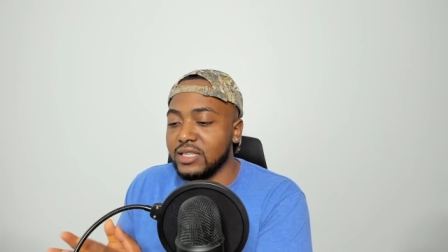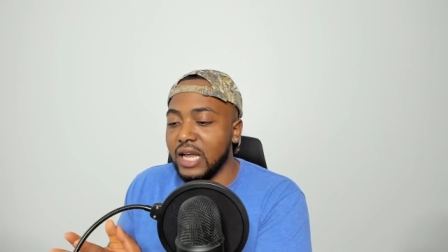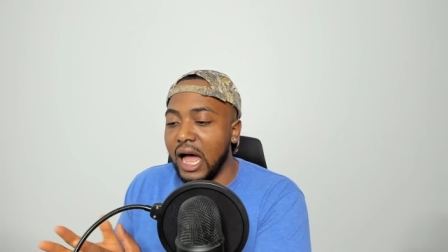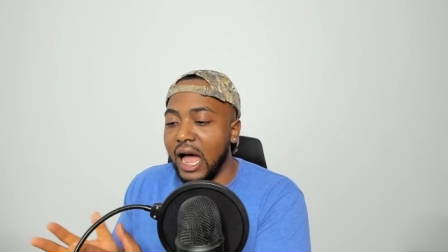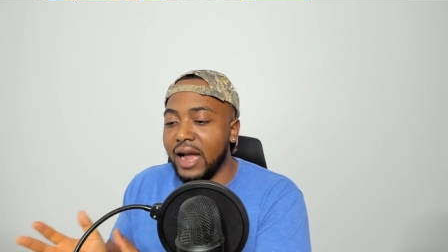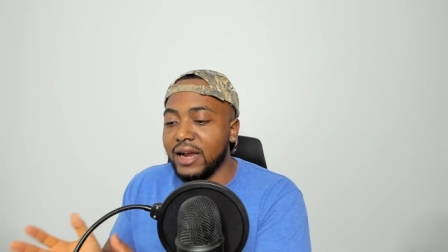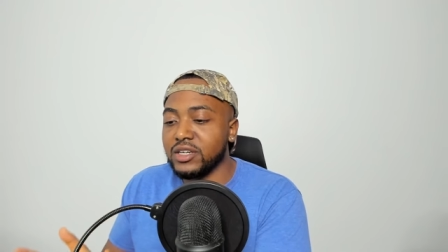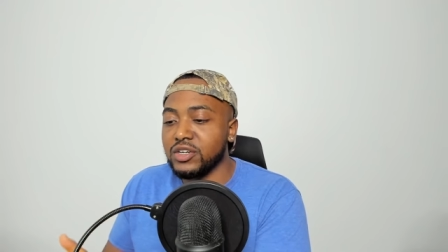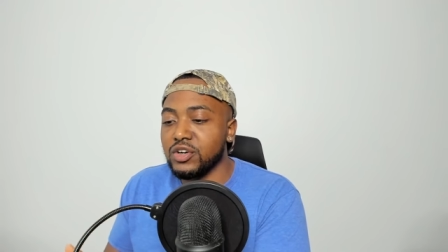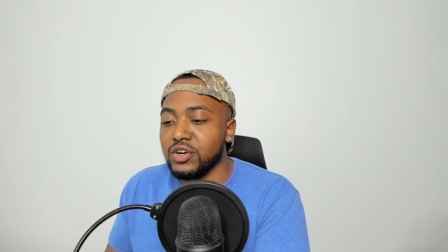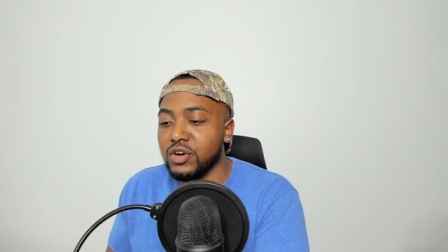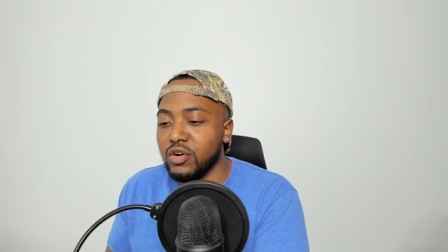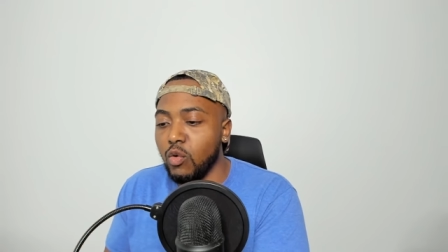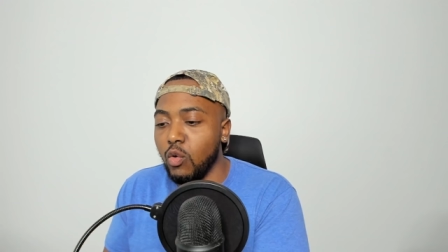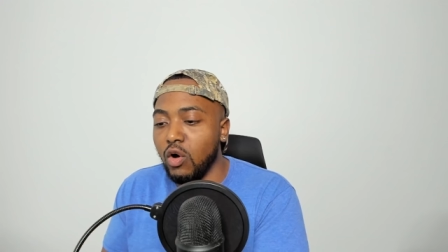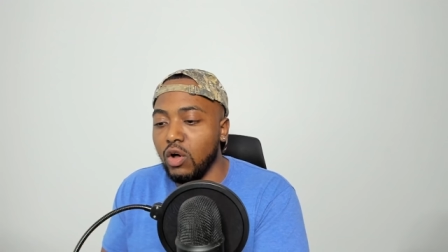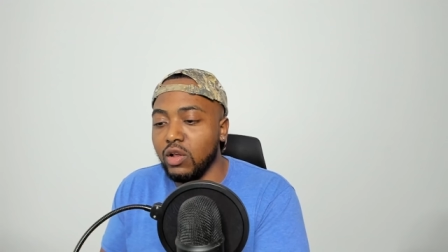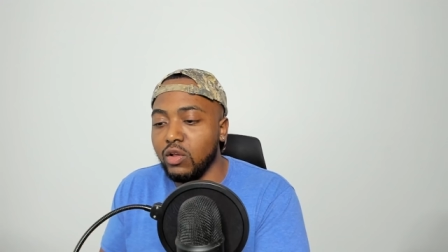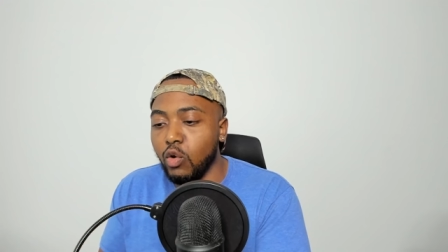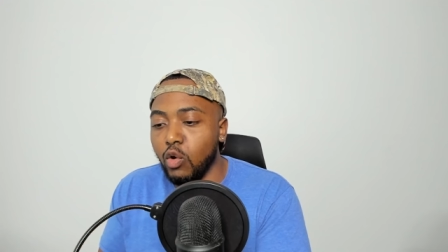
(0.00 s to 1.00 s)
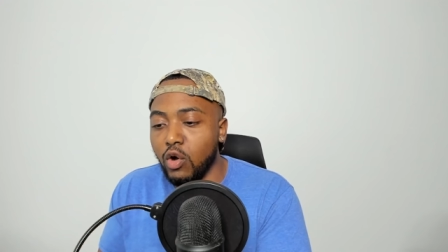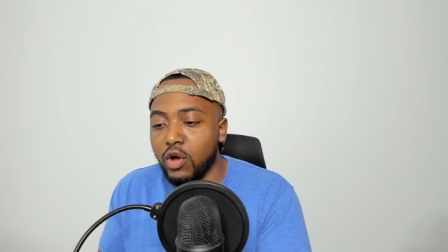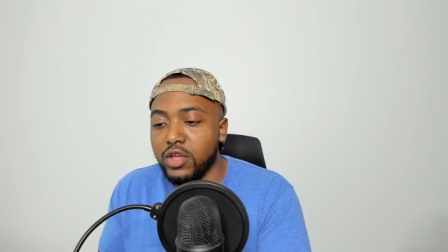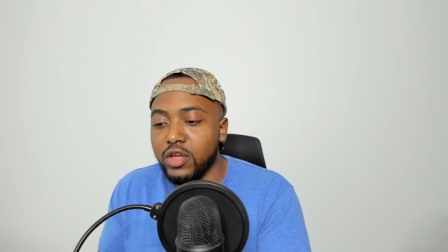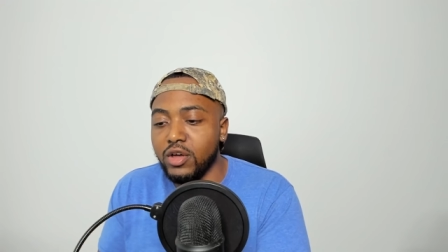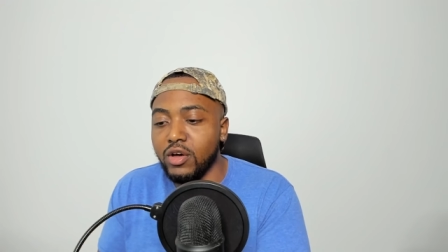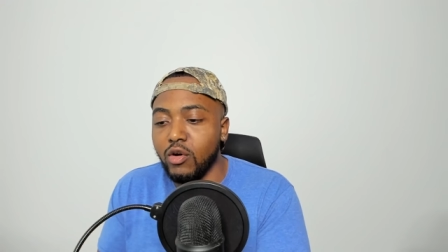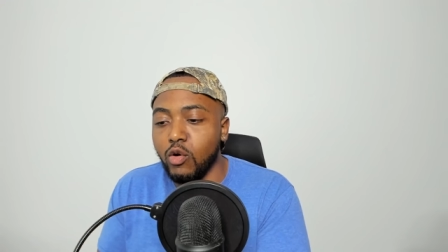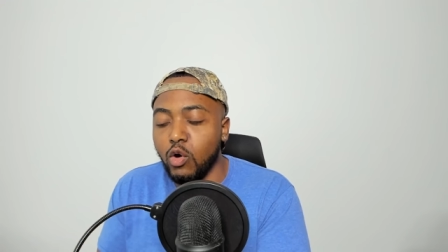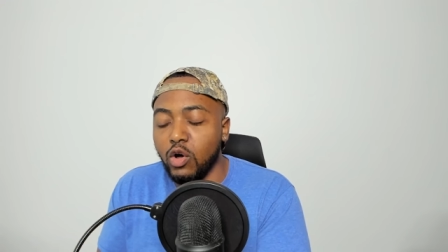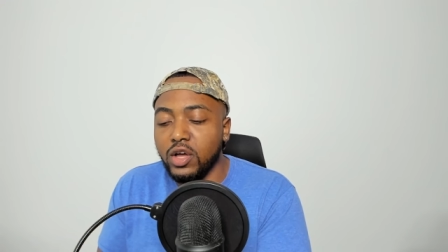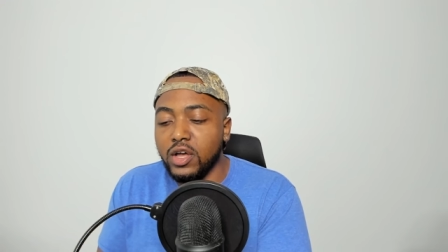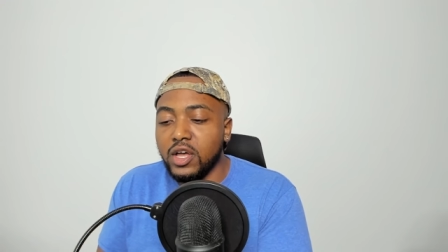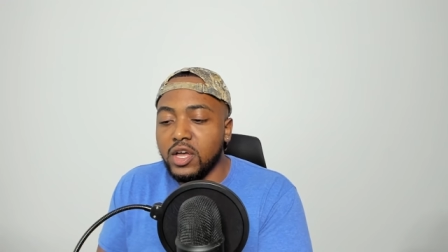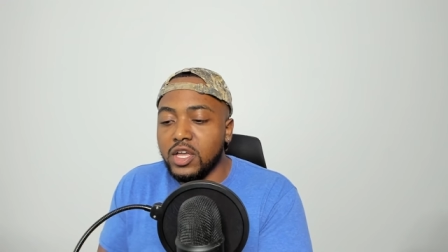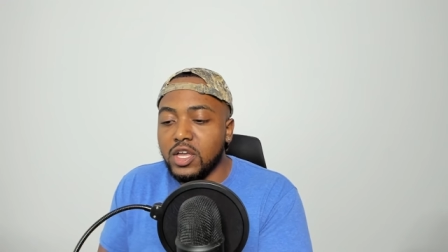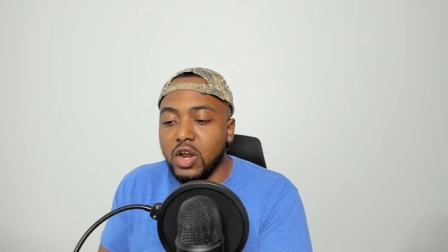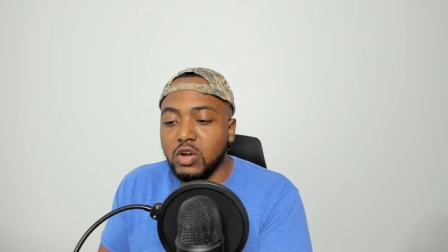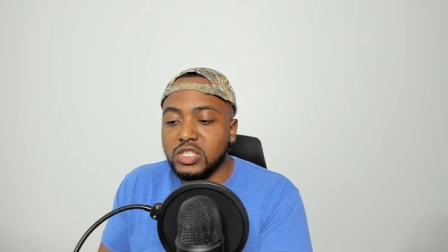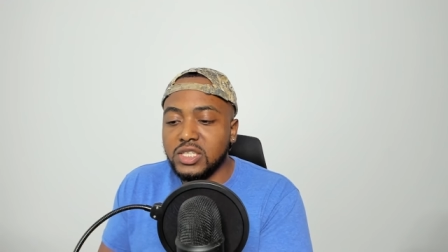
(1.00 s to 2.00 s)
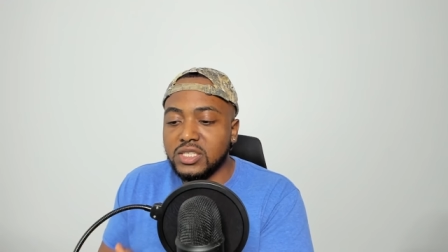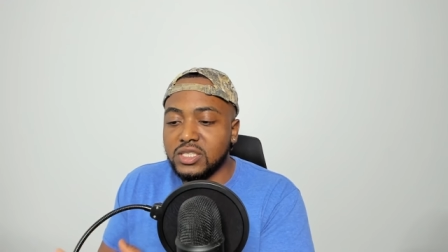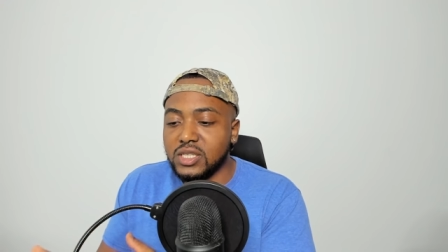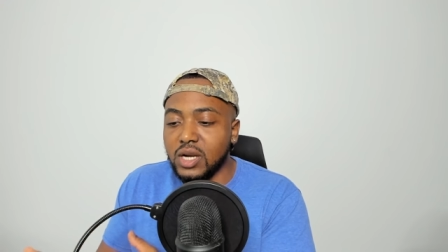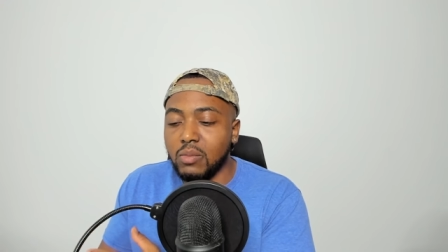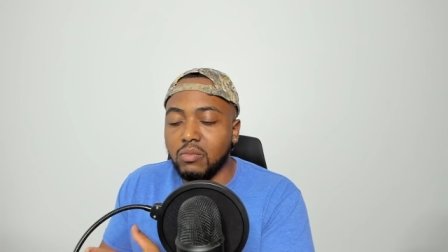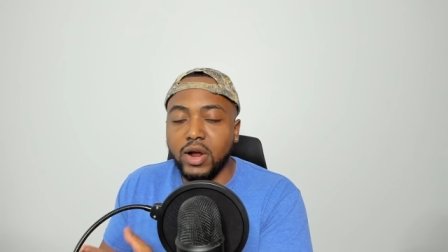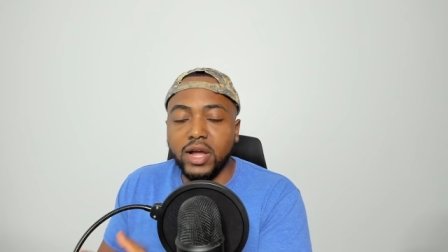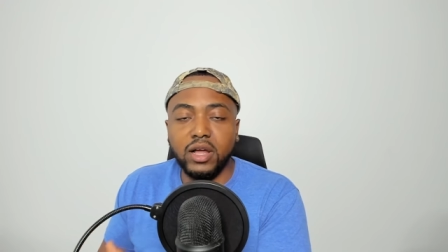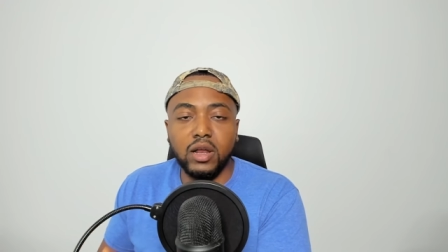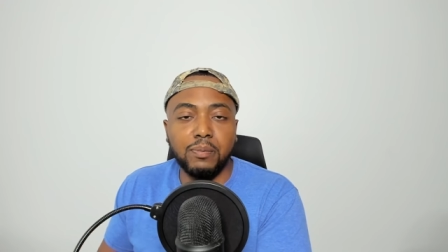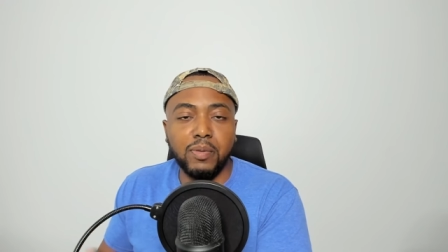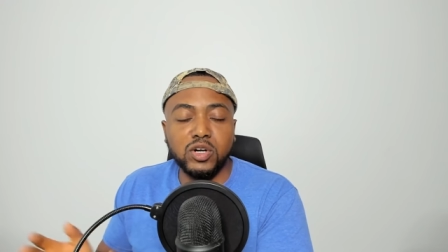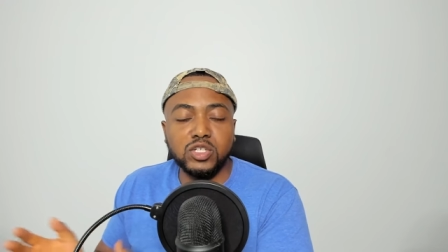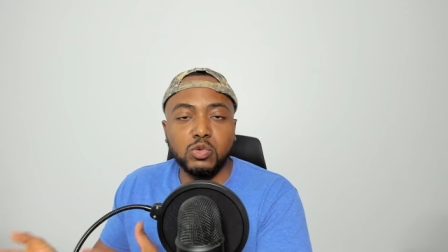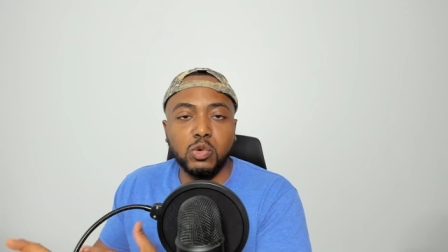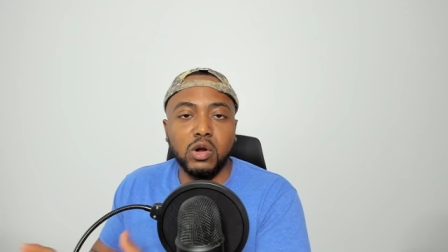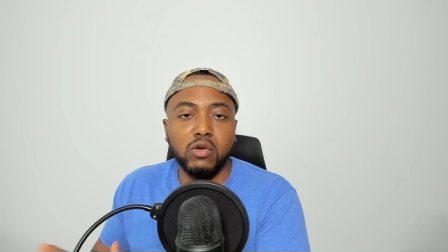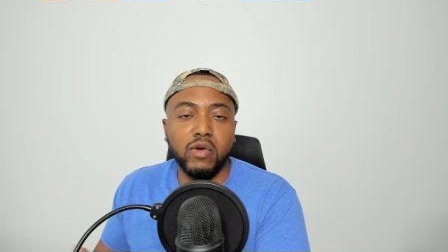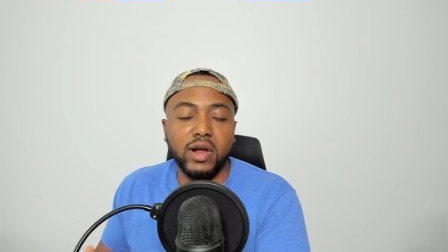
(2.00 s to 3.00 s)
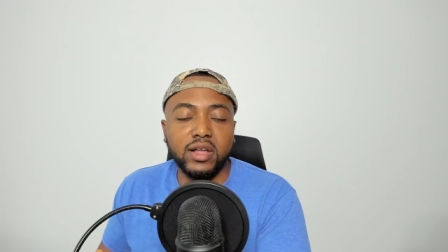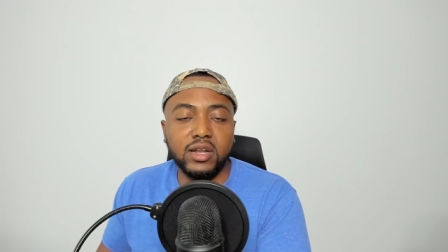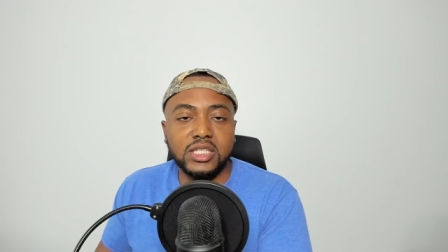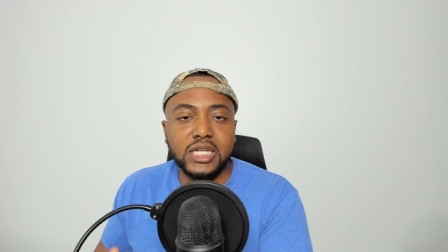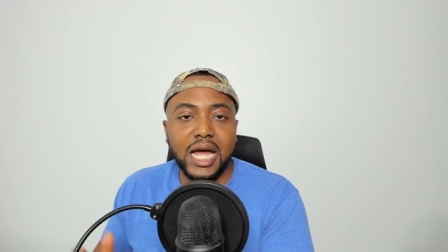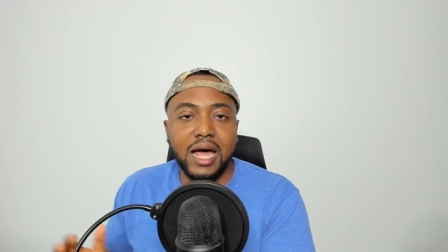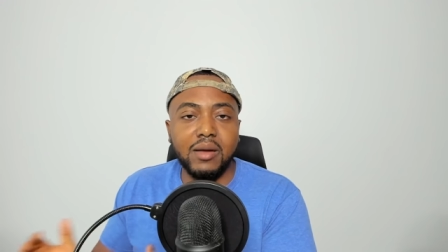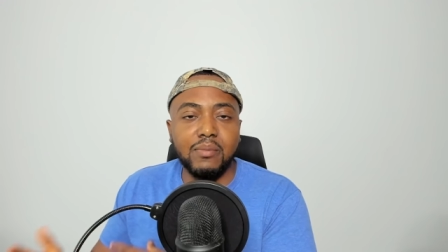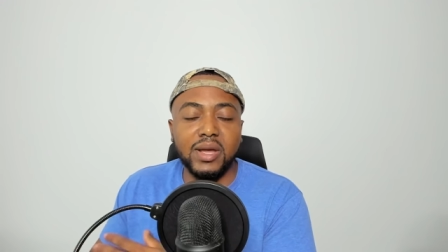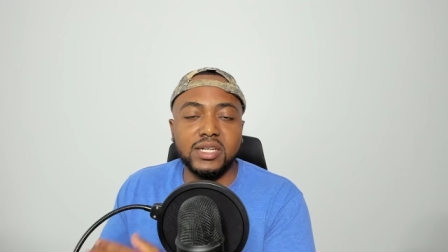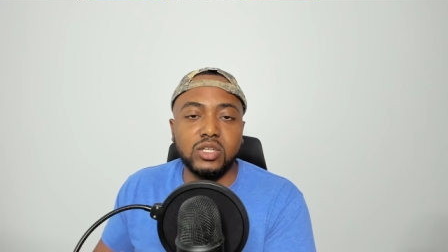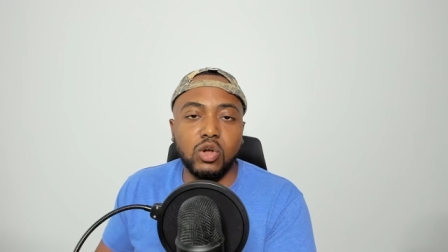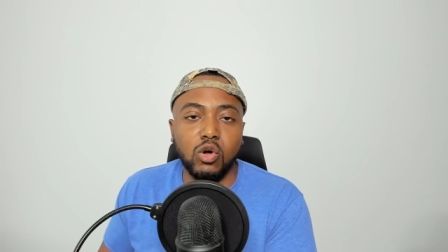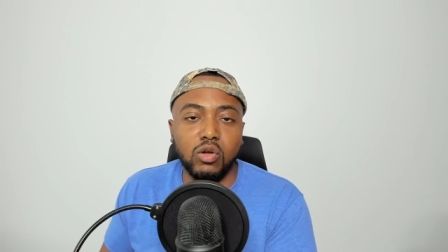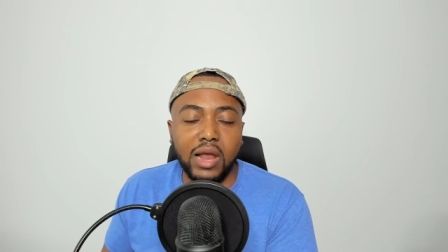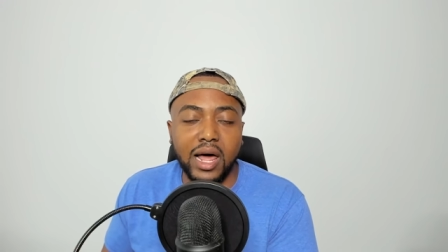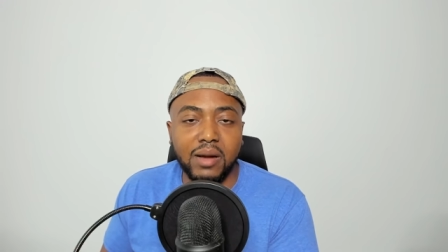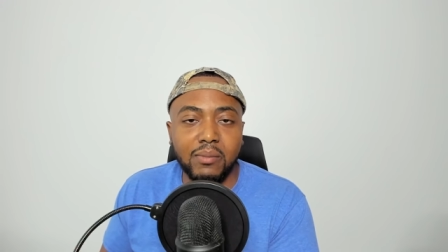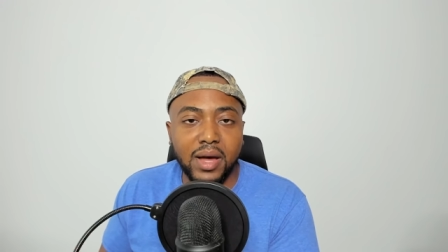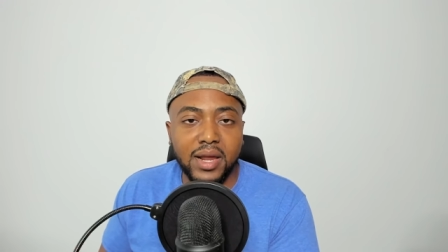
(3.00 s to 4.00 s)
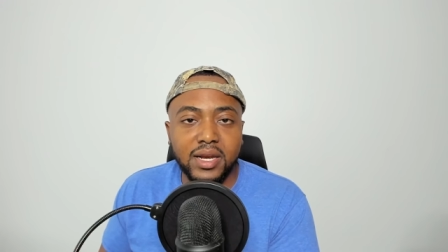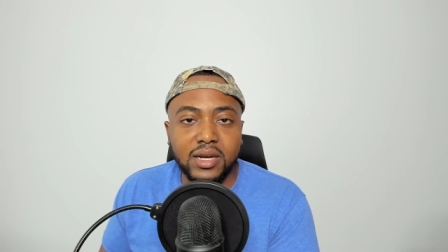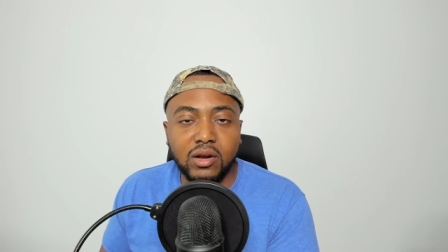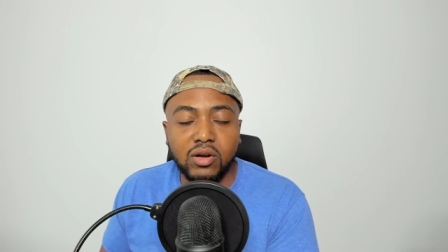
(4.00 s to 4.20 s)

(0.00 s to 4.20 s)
doctor or a lawyer or you know just some regular person with a regular job that makes a whole lot of money.